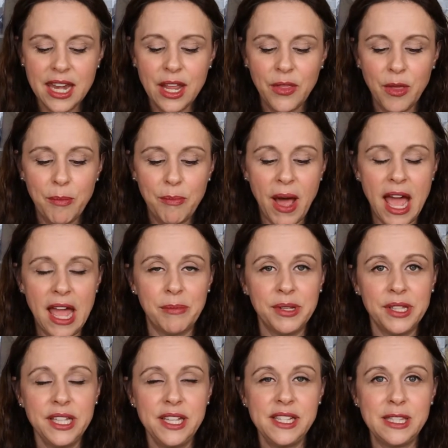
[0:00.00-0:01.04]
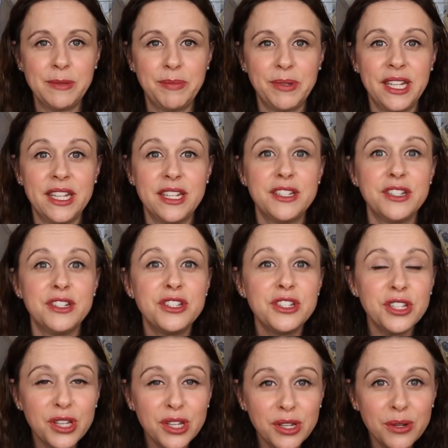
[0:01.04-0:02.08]
Now the Bible is split into
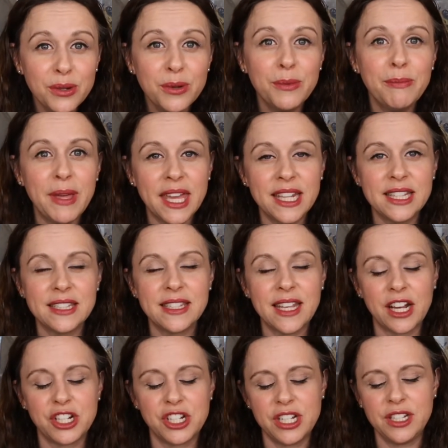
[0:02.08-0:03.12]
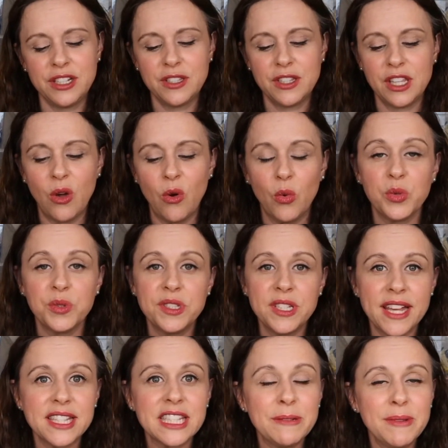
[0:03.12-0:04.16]
two main sections. The Old
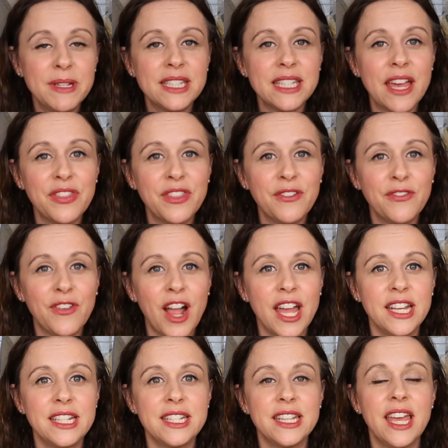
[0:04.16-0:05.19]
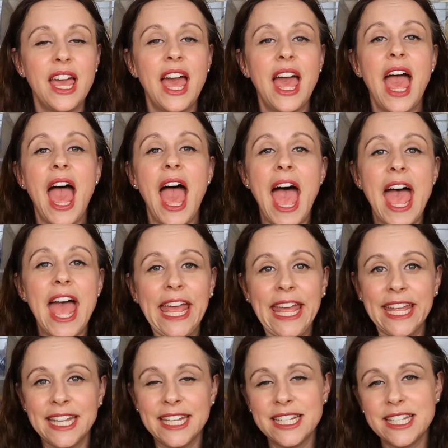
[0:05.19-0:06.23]
Testament's at the front,
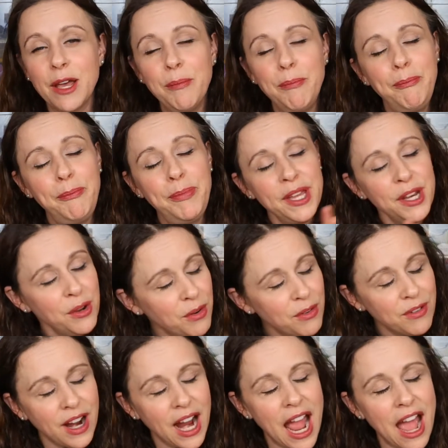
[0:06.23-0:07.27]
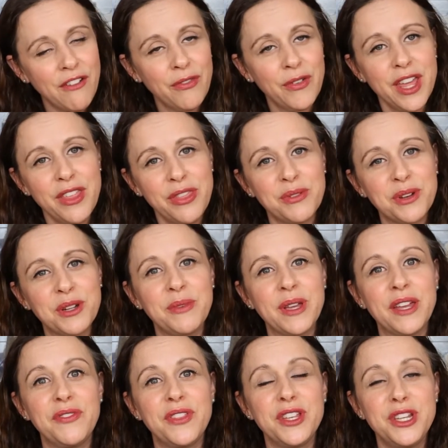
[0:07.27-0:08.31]
and a bit over halfway through we
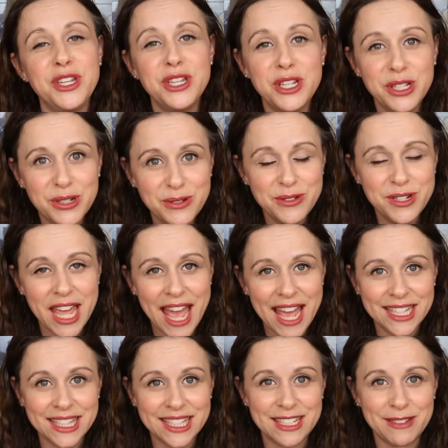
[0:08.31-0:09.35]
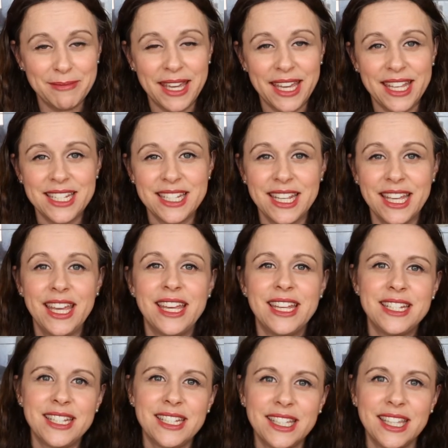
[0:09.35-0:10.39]
have the New Testament
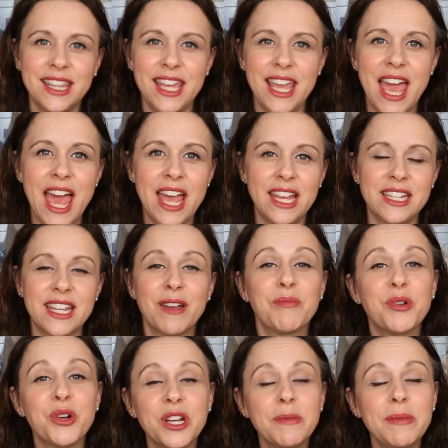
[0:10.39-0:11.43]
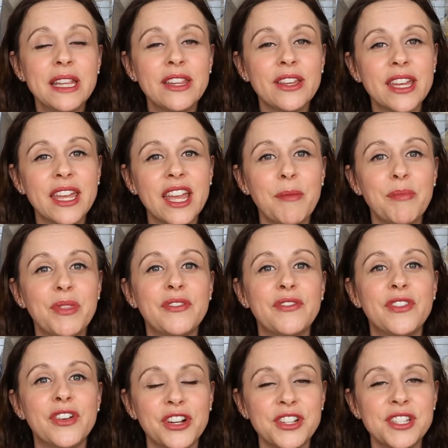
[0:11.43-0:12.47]
till the end. And we're going to be looking up the
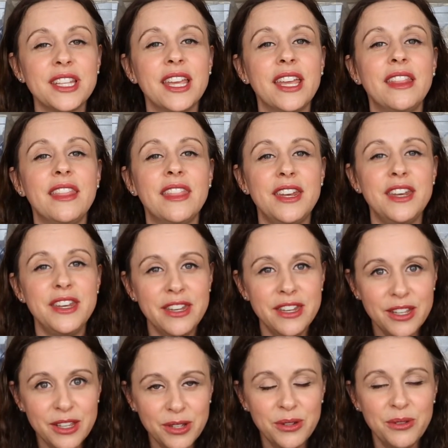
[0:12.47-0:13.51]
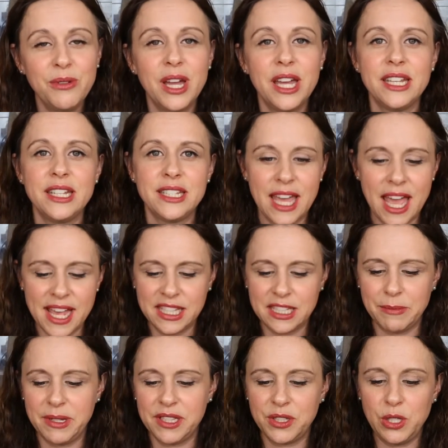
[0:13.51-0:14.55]
verse in the New
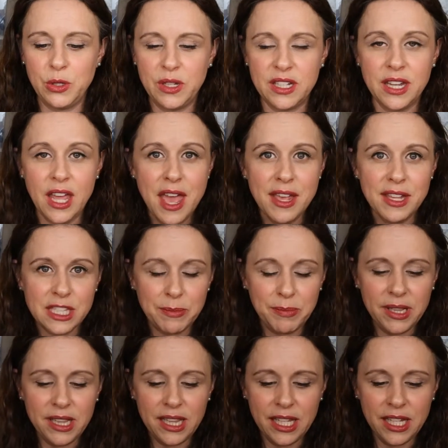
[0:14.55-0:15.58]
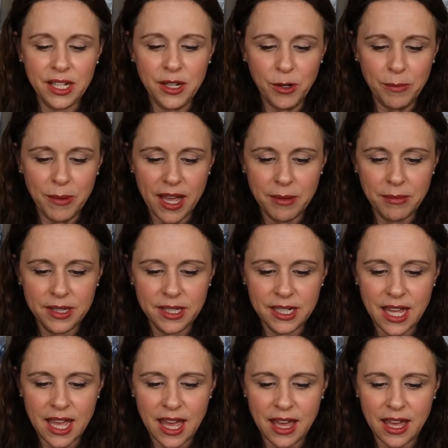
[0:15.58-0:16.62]
Testament. So you can split your Bible in
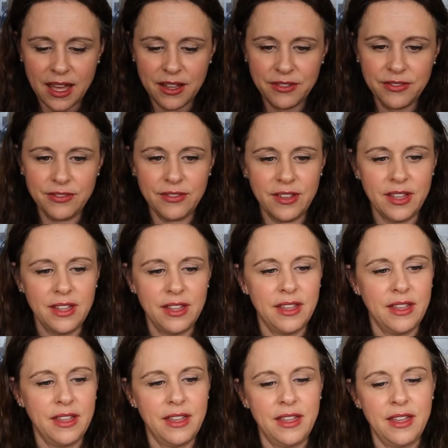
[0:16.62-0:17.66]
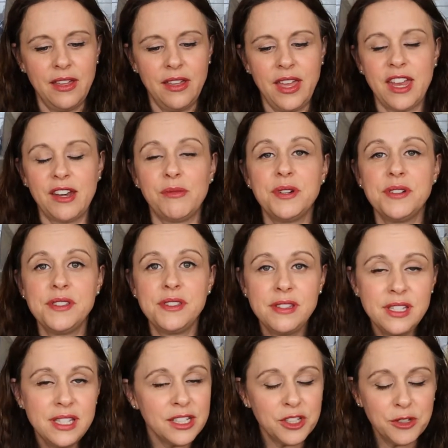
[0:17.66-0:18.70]
half, and we're
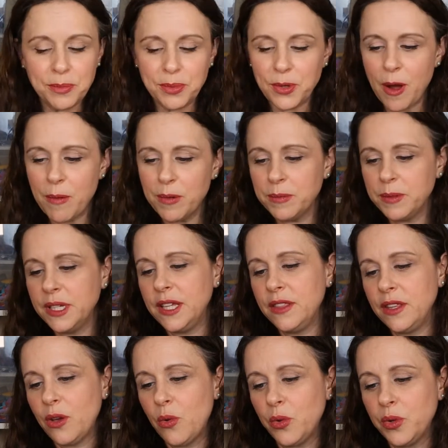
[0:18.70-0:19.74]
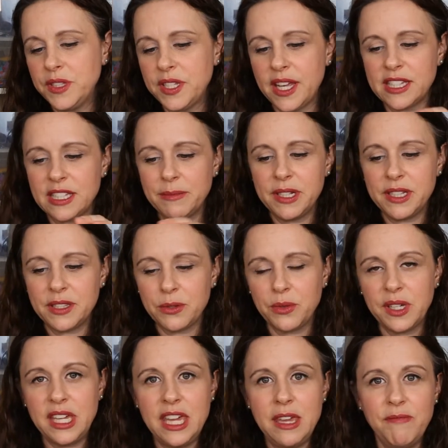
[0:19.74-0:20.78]
still probably in the Old Testament. So
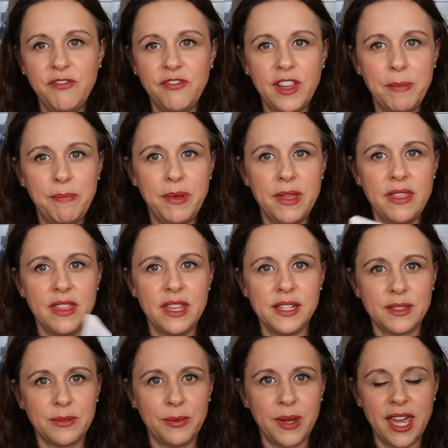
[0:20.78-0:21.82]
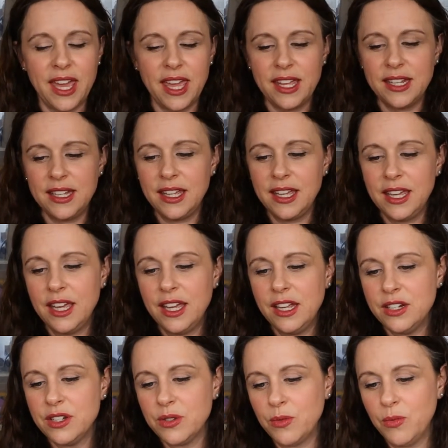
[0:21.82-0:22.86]
keep flipping this way
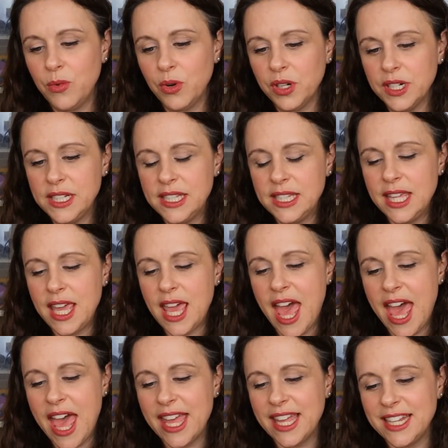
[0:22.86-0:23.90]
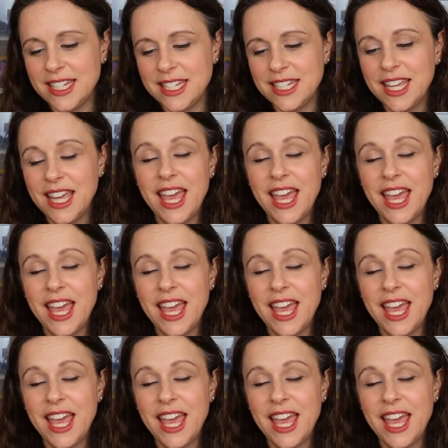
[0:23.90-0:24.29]
towards the end,